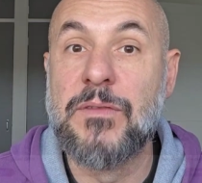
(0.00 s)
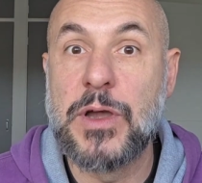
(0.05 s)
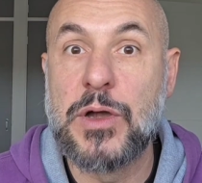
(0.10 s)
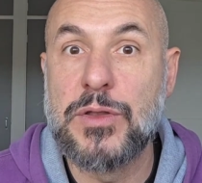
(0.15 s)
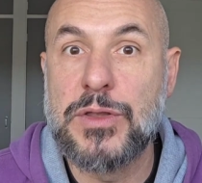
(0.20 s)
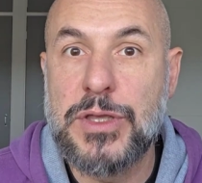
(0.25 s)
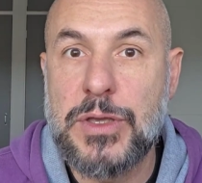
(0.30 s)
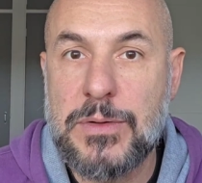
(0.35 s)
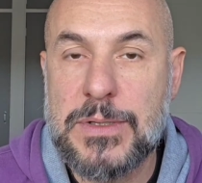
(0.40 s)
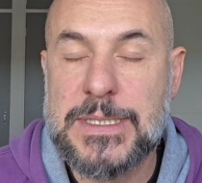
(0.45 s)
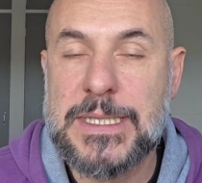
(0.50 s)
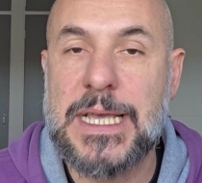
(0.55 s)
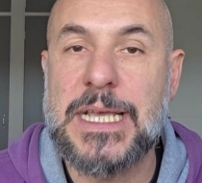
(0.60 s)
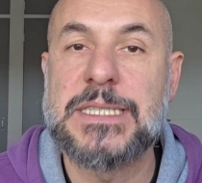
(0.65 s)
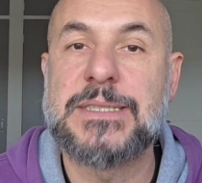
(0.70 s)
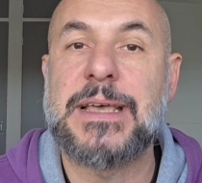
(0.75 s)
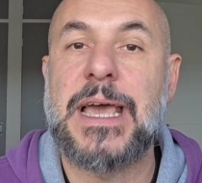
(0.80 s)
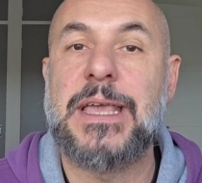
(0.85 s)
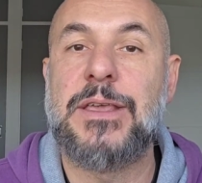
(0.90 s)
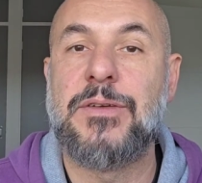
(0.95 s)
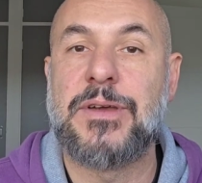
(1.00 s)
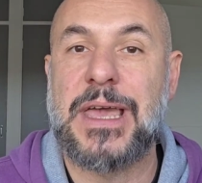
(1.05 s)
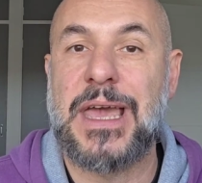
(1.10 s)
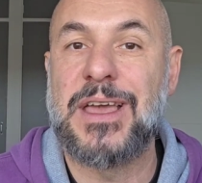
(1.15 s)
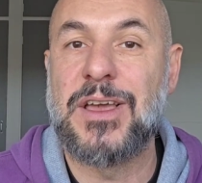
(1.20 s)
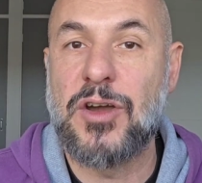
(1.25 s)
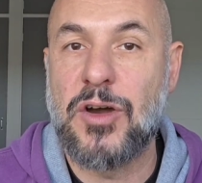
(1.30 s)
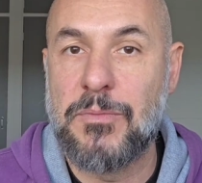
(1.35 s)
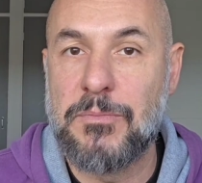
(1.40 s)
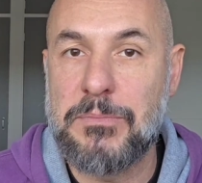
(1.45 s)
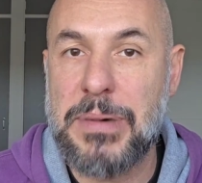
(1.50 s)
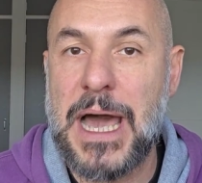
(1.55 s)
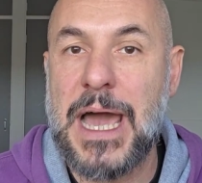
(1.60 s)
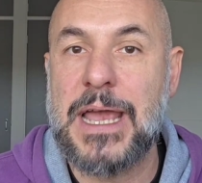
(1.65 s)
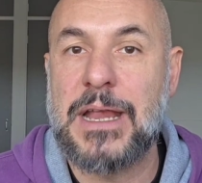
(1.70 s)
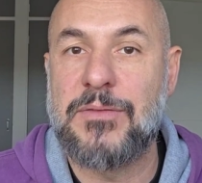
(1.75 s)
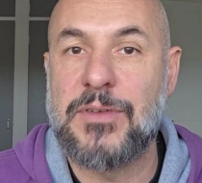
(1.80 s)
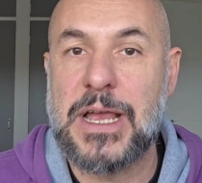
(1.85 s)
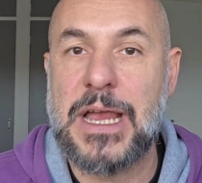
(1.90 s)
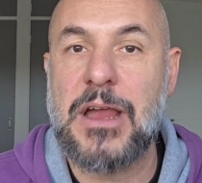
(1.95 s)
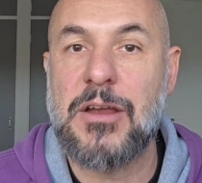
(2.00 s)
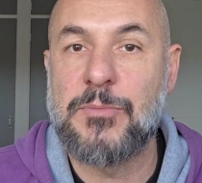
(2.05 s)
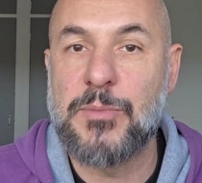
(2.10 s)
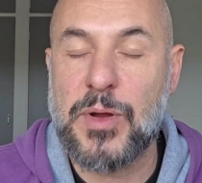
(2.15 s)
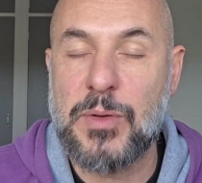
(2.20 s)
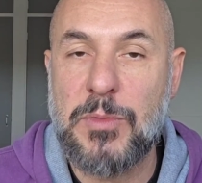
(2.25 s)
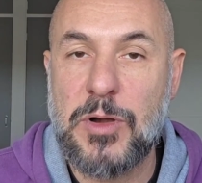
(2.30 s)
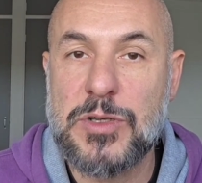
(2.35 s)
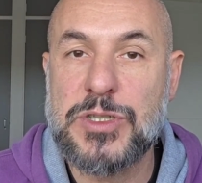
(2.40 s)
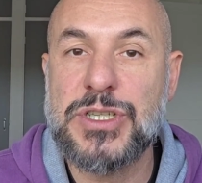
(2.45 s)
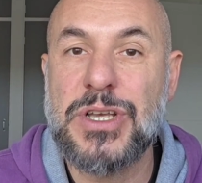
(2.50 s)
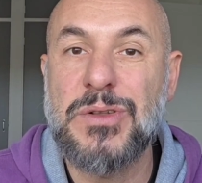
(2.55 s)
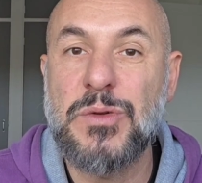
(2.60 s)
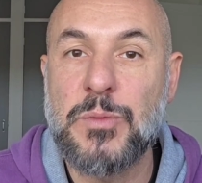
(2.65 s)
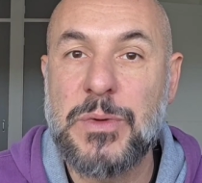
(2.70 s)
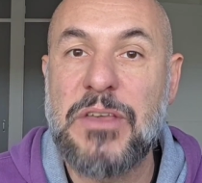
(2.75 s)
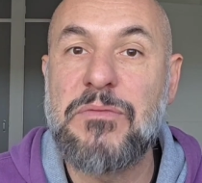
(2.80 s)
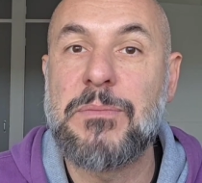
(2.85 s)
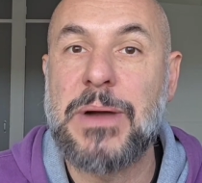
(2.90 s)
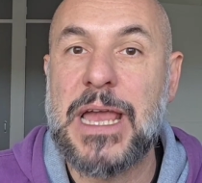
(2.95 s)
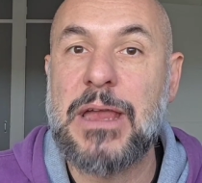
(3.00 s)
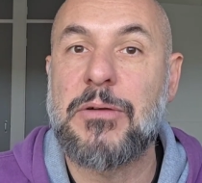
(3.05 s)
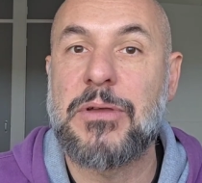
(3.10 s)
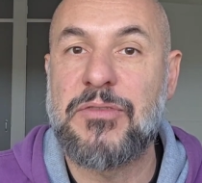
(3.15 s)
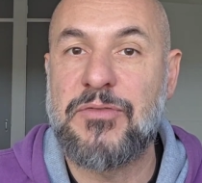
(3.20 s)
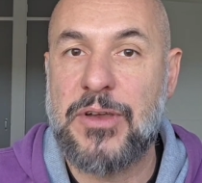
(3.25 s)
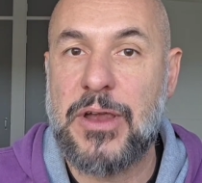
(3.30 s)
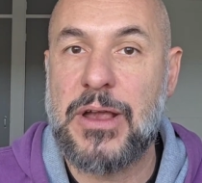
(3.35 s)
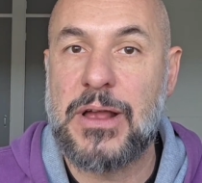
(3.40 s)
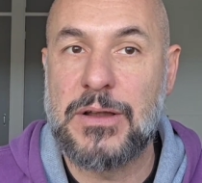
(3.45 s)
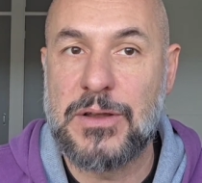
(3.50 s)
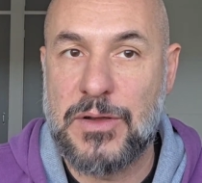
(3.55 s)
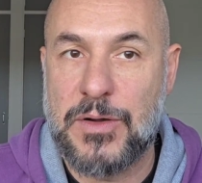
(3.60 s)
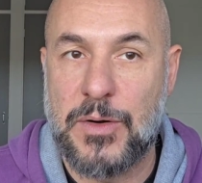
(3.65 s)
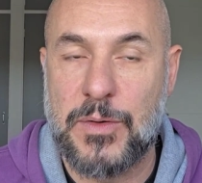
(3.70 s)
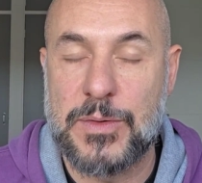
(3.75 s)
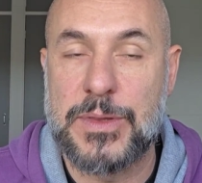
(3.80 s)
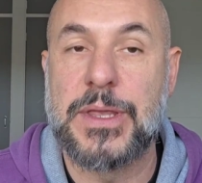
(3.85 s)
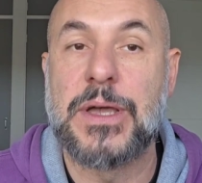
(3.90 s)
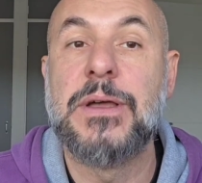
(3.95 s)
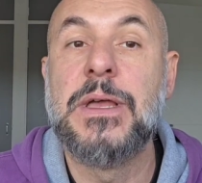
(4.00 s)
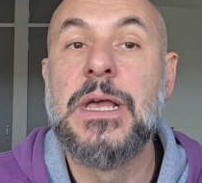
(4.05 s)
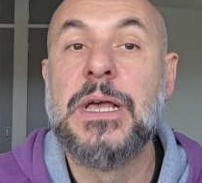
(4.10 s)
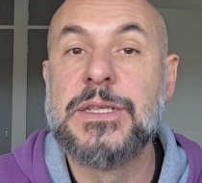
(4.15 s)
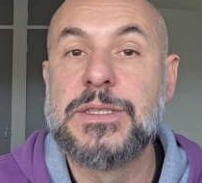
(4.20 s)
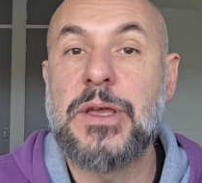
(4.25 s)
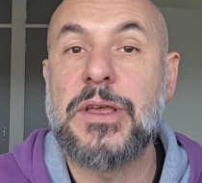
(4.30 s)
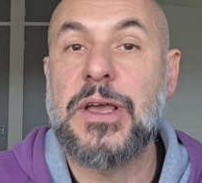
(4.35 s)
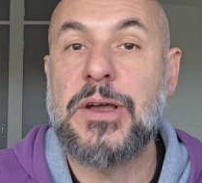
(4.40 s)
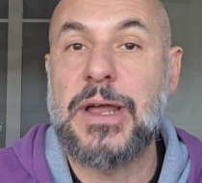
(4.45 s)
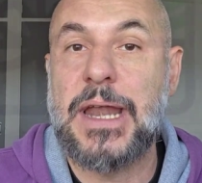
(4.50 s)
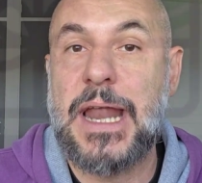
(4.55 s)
The good news is that you can combine the current promotion with my referral code. So you're